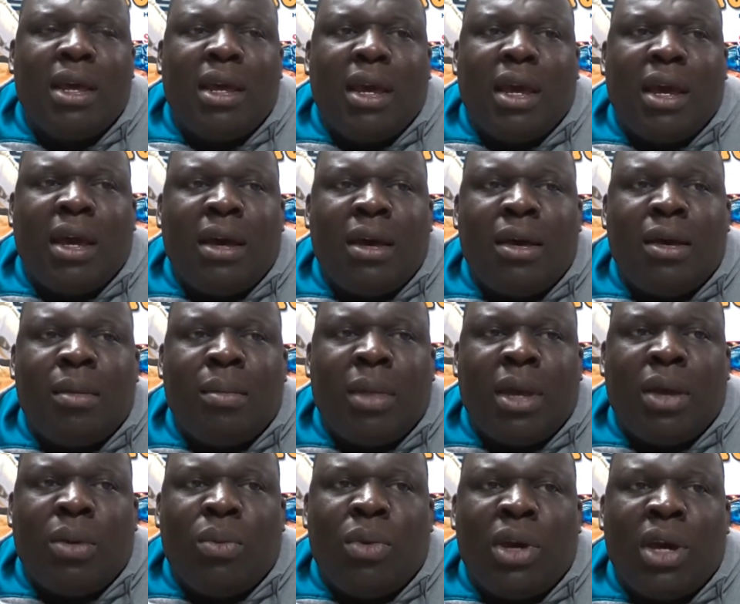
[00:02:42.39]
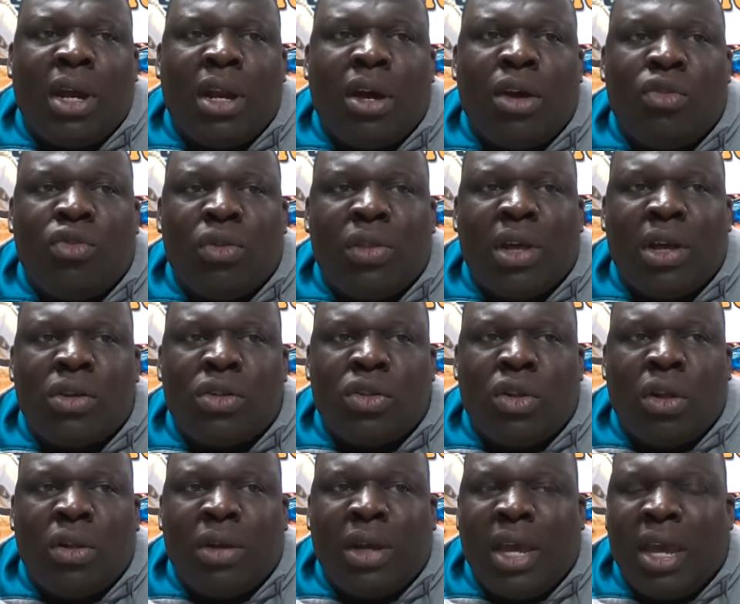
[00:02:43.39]
and we got a
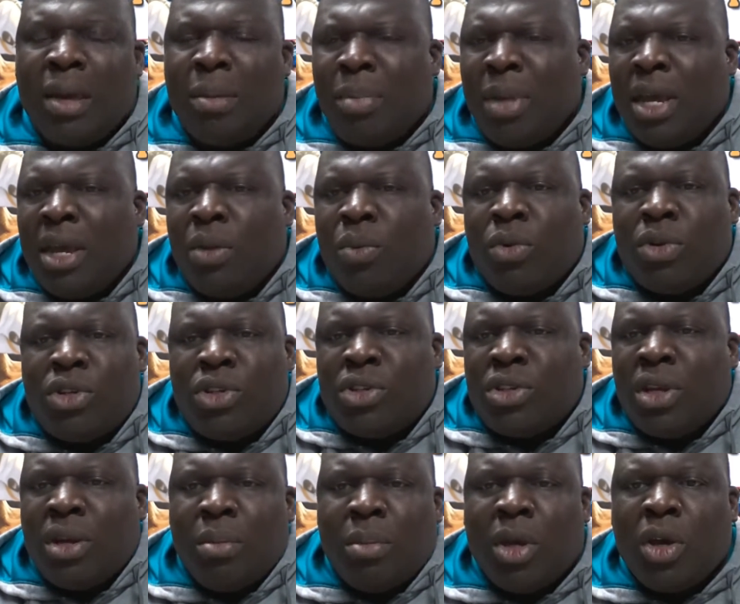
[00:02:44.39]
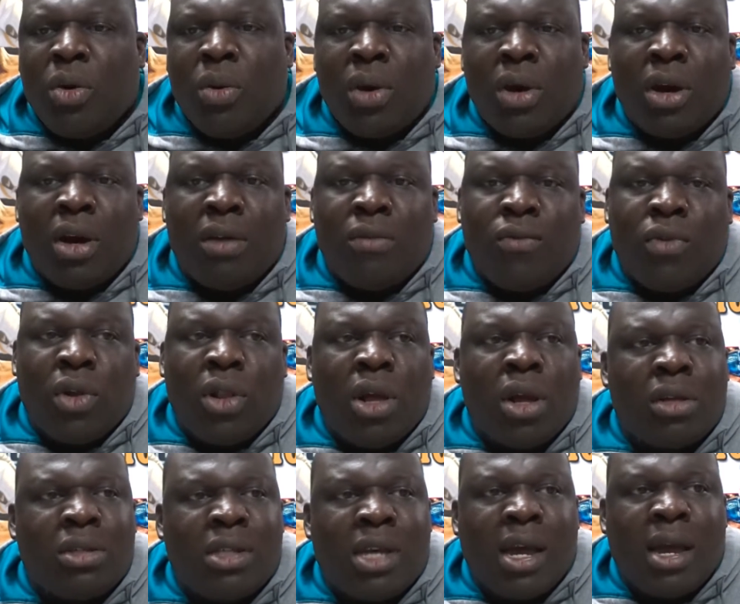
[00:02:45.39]
$100,000 campaign, which is going to be going on for a
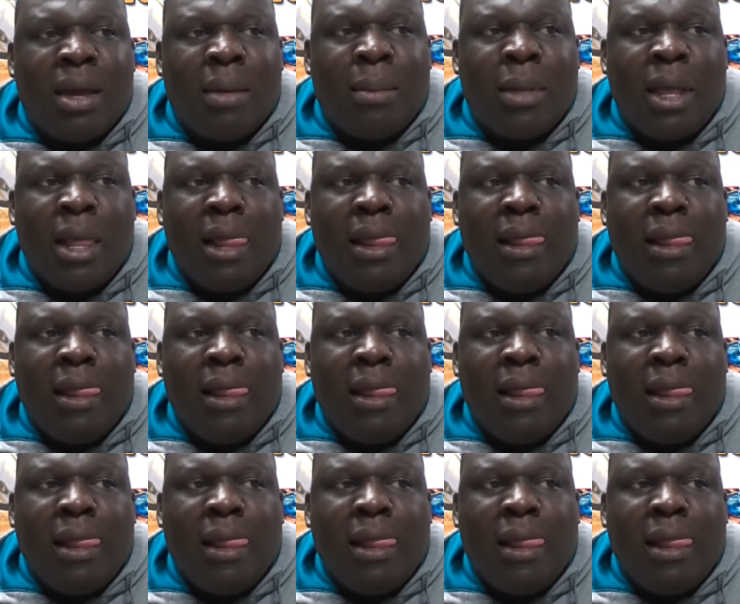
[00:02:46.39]
long time.